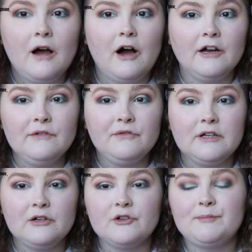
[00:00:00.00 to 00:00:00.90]
I don't think
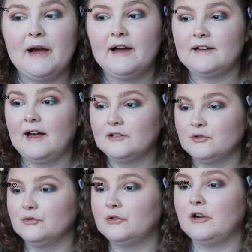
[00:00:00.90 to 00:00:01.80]
that looks bad at
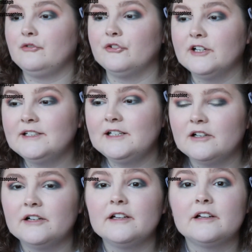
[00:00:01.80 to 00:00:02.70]
all. I really
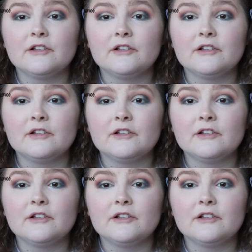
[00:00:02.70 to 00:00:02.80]
like